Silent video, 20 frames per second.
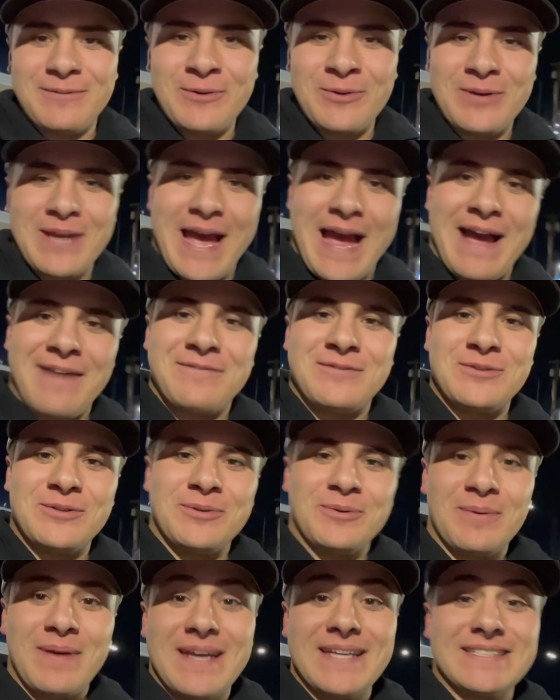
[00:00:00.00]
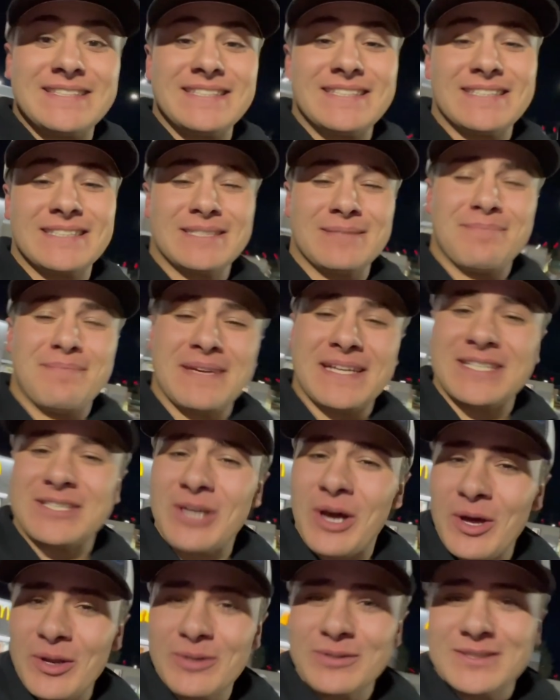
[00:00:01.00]
food after the races?
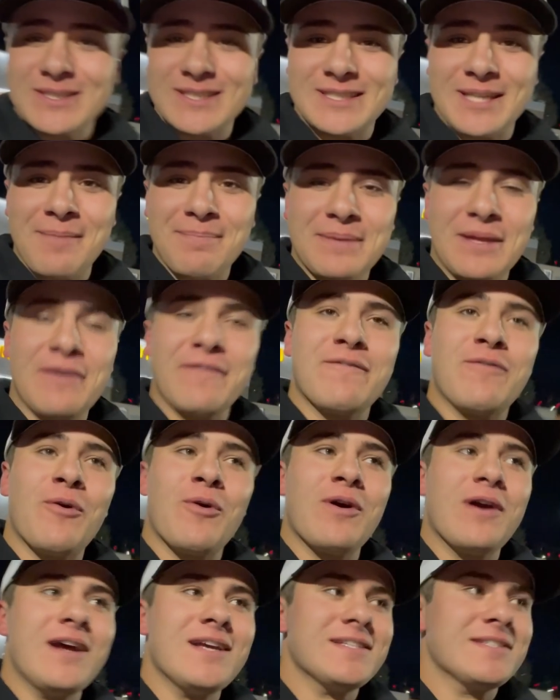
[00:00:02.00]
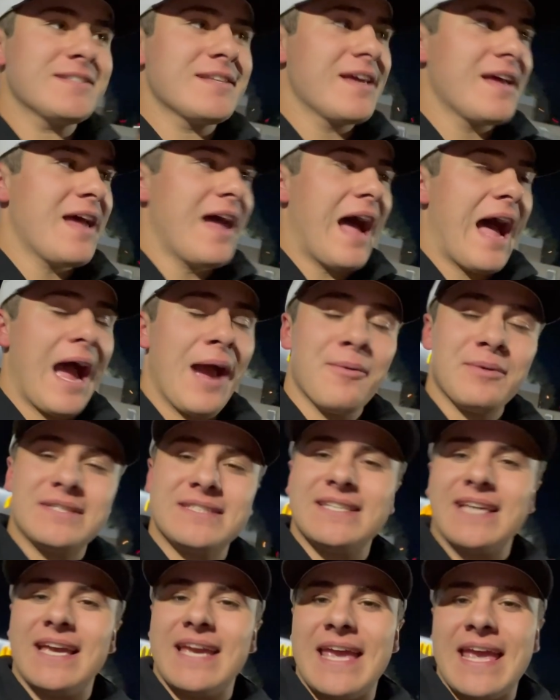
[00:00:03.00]
McDonald's is up there for us. I
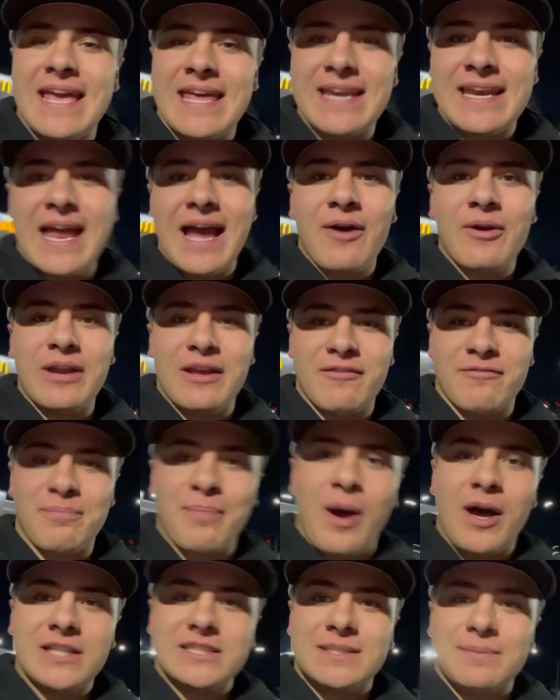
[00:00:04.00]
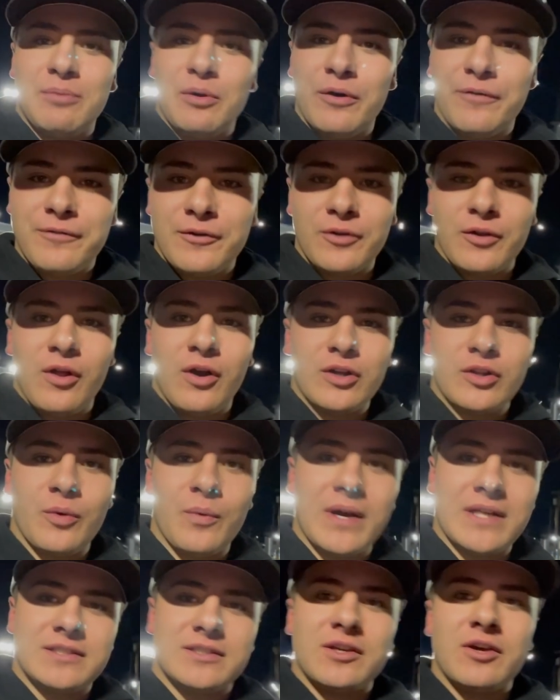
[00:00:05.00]
would say In-N-Out if possible. If you're along the
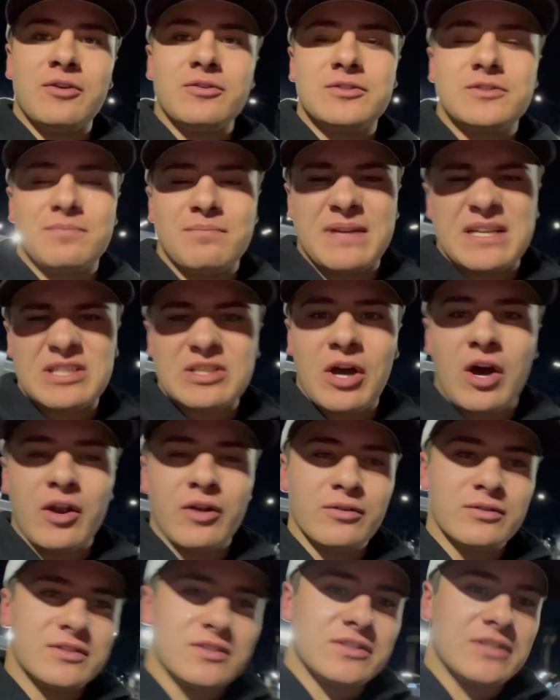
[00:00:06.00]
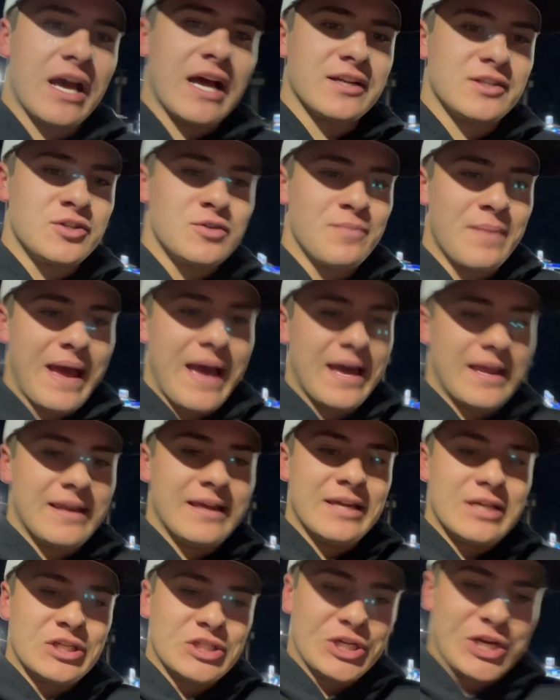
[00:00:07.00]
West Coast, McDonald's is not too bad.
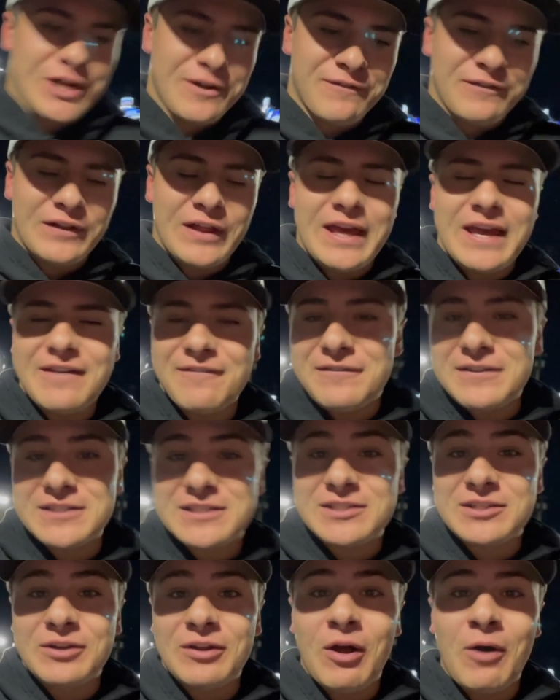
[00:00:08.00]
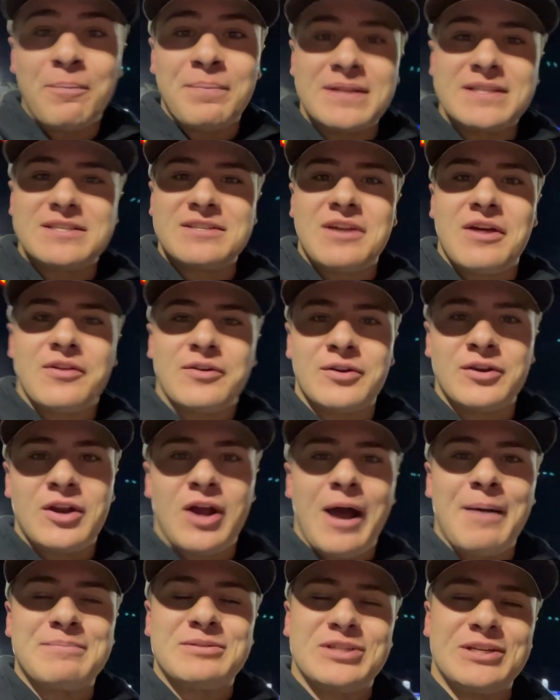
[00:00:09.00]
Chick-fil-A, if it still opens, another good
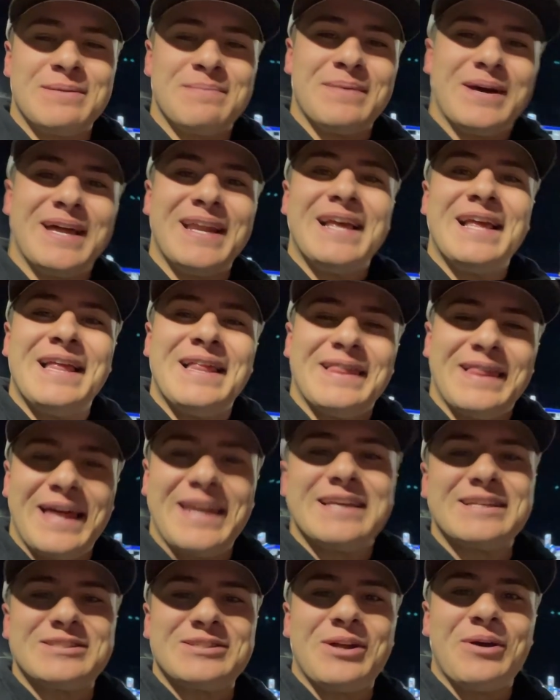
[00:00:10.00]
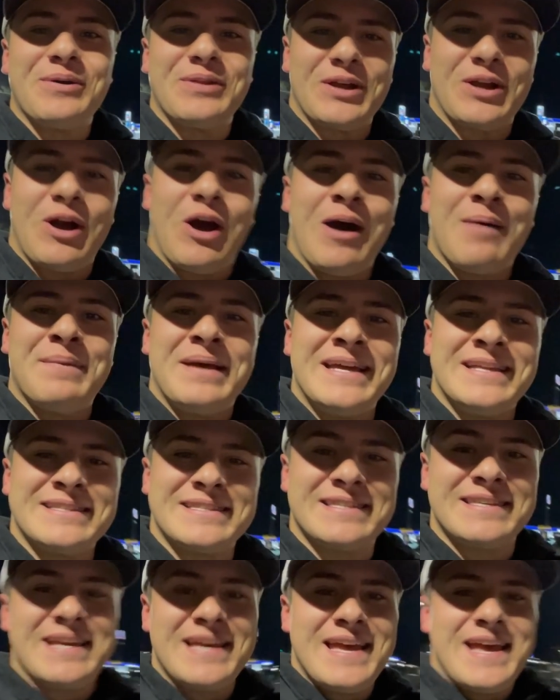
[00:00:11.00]
option, but let us know in the
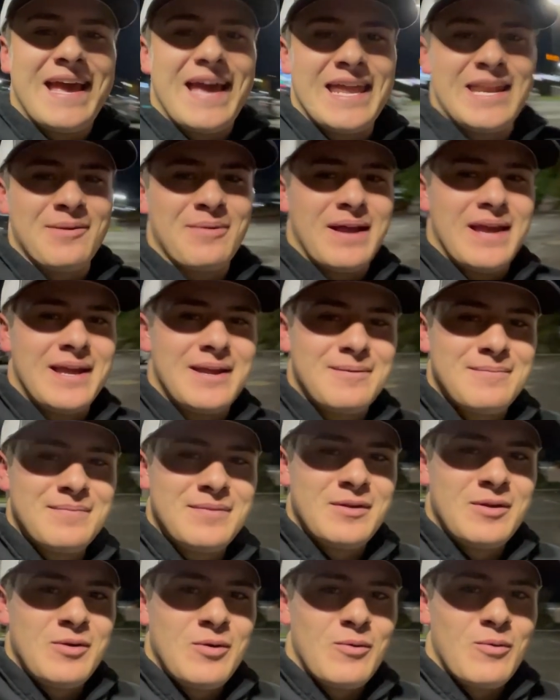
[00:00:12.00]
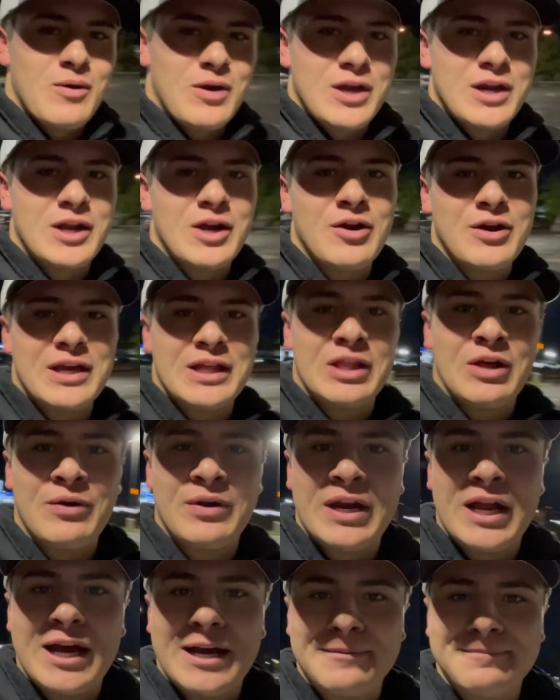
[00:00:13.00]
comments. Anyway, we're going to go get
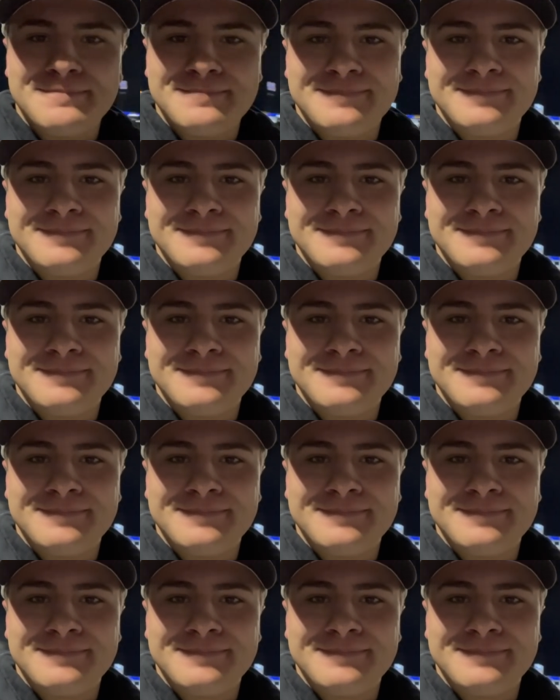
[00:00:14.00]
loaded up.